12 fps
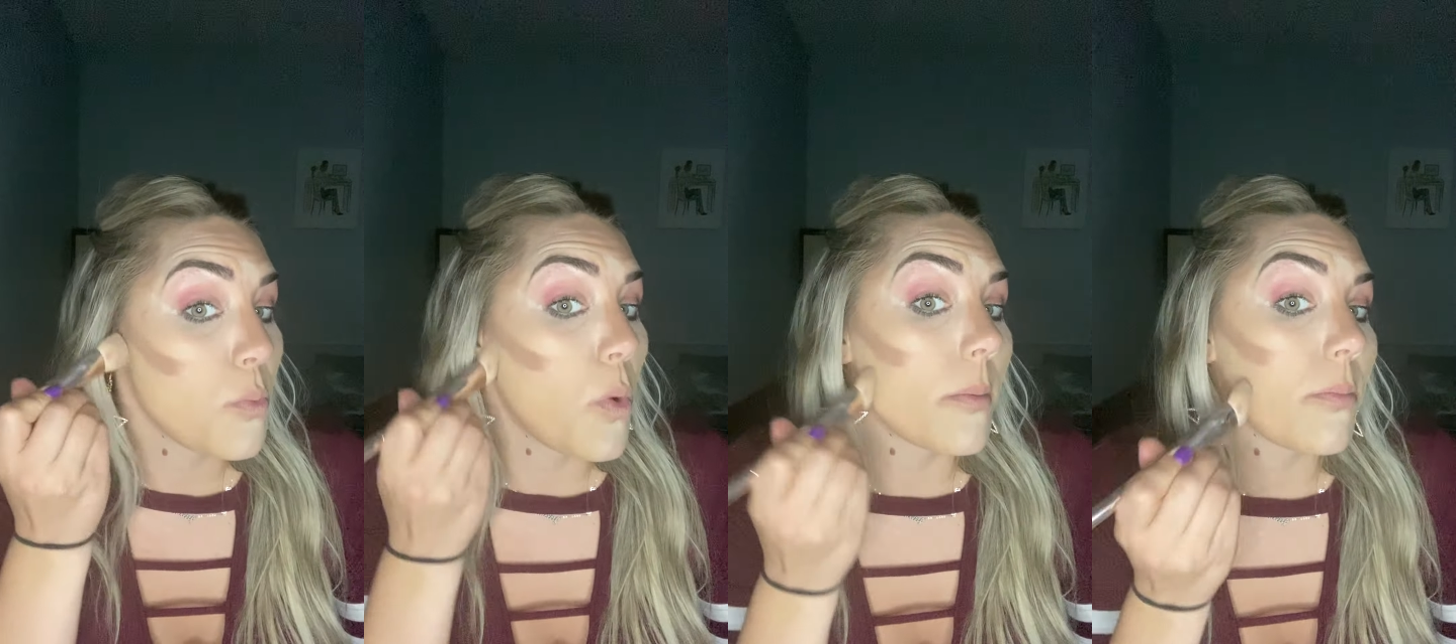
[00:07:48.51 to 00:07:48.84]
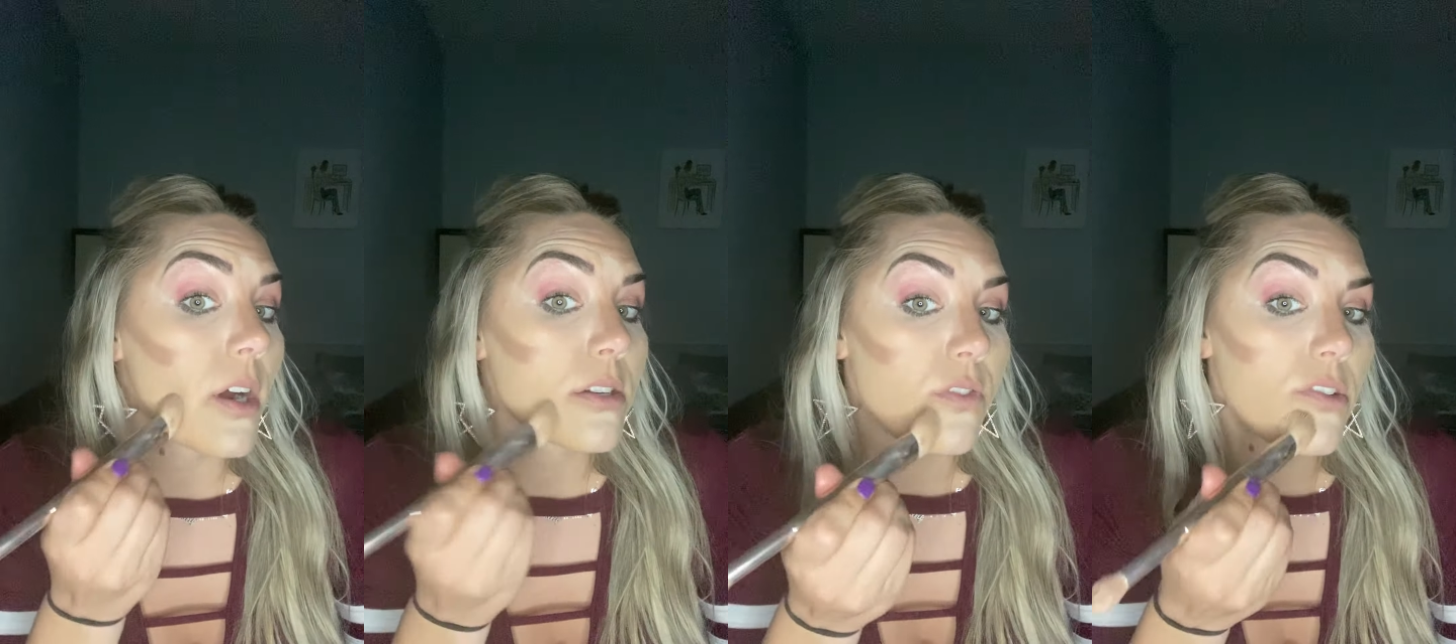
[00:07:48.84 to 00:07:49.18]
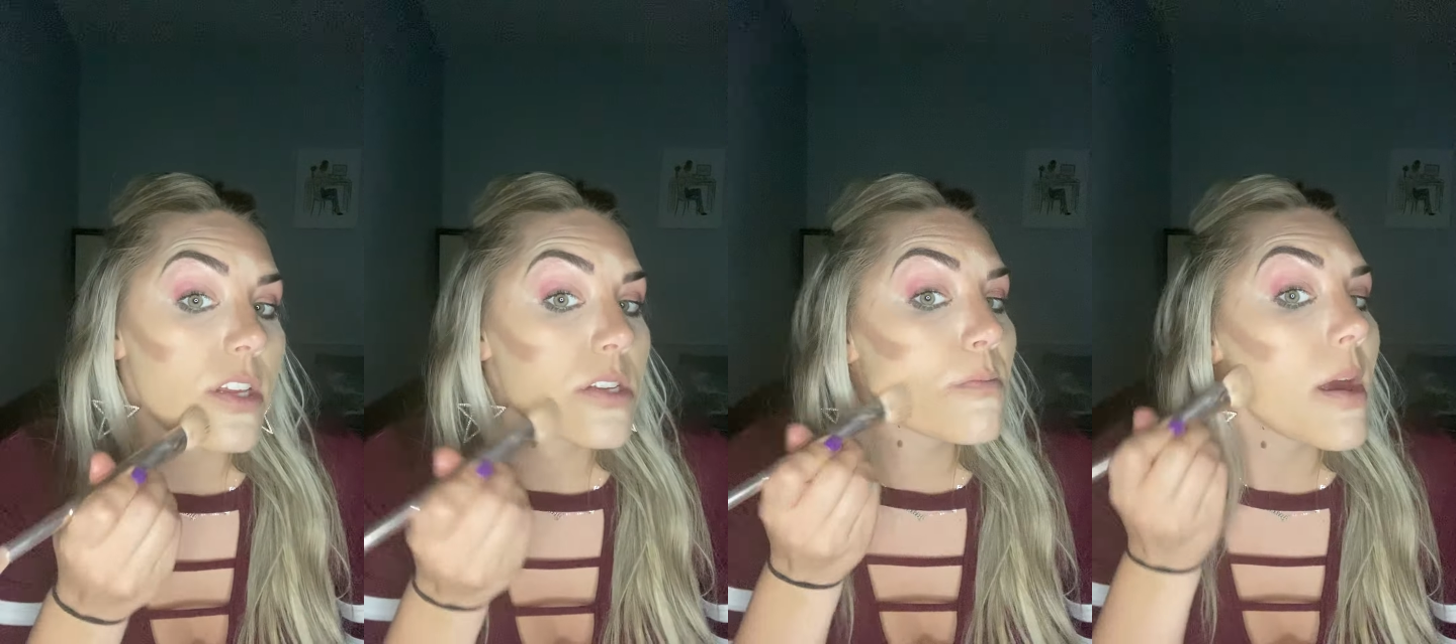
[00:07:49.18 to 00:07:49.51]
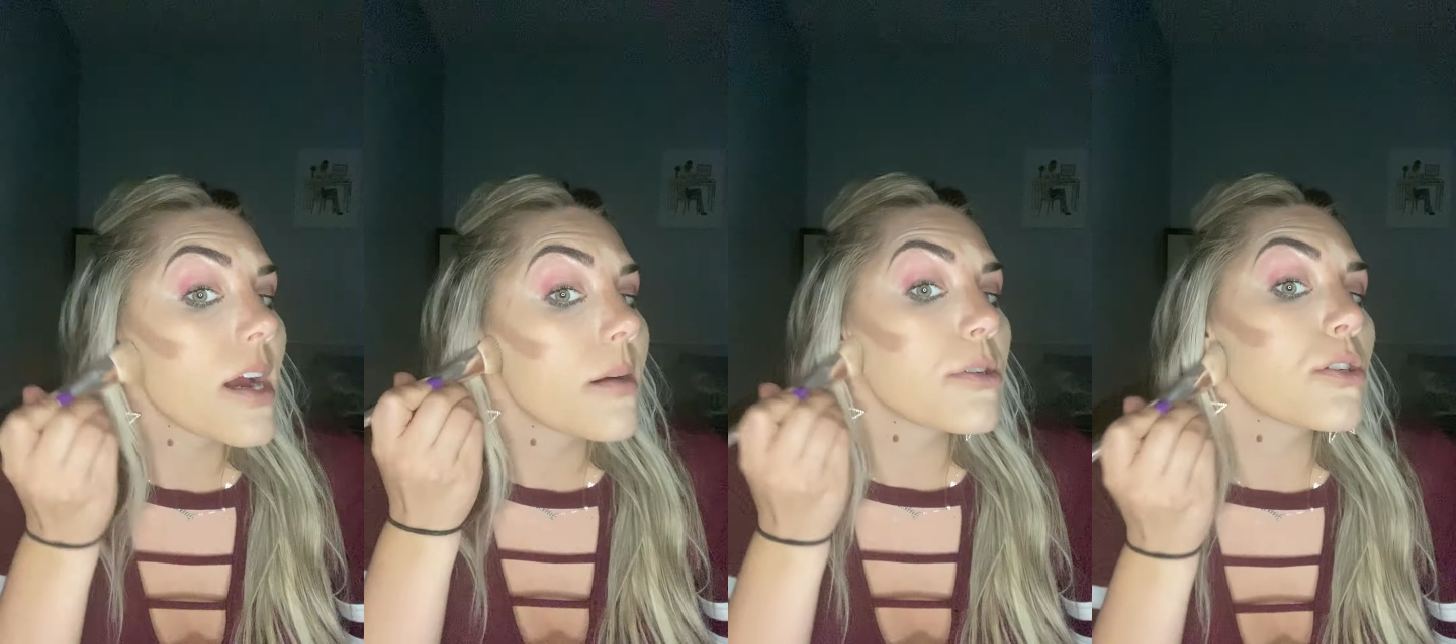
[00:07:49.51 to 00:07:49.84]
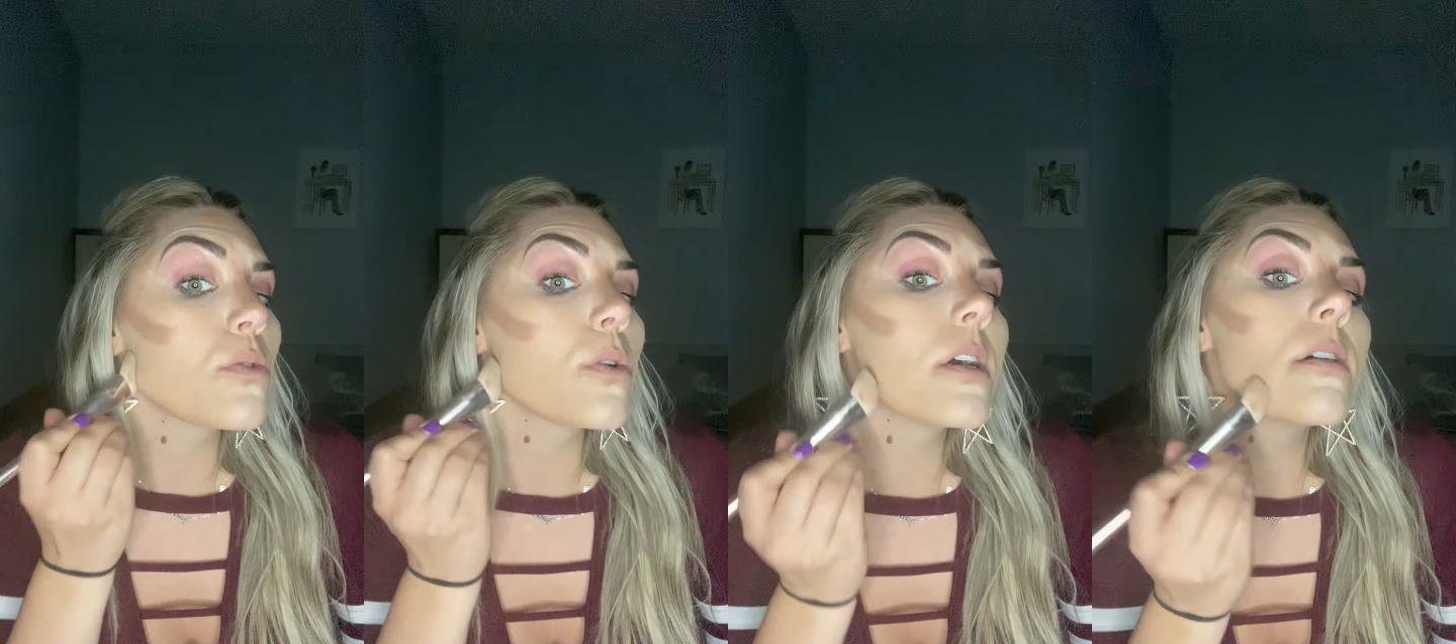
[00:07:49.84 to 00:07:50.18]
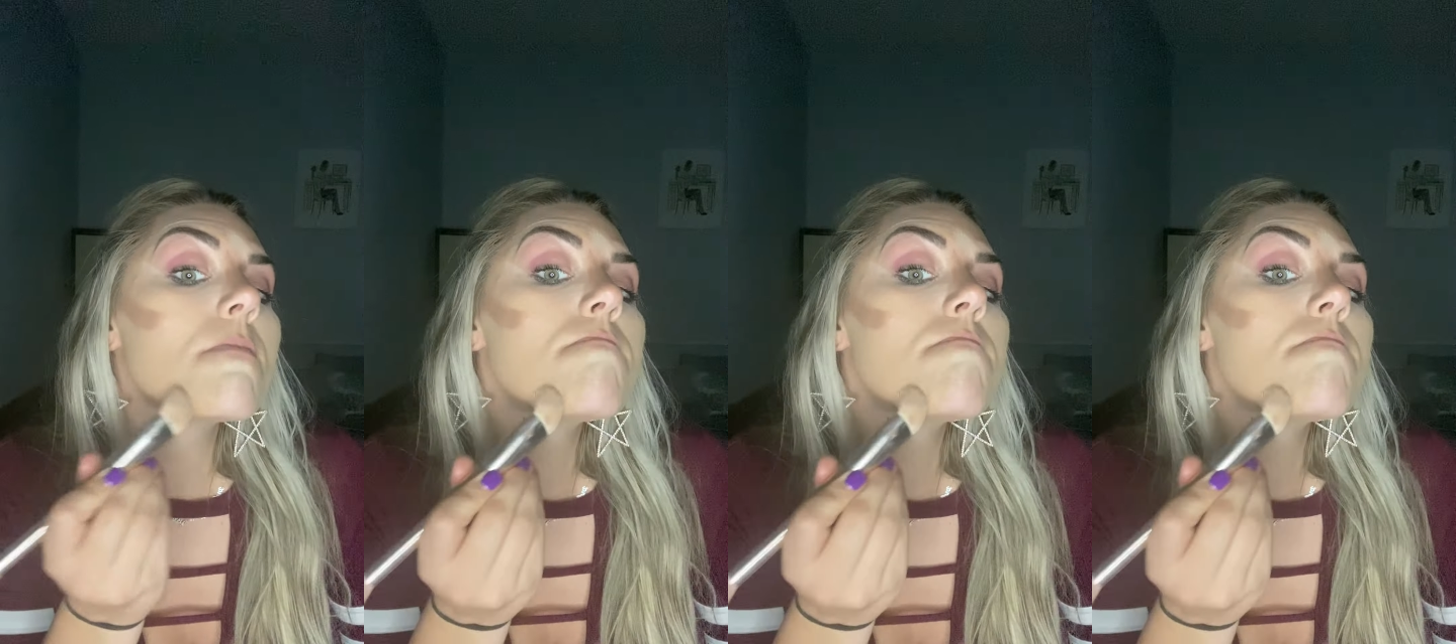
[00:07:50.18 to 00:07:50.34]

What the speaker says: one brush for this makeup tutorial.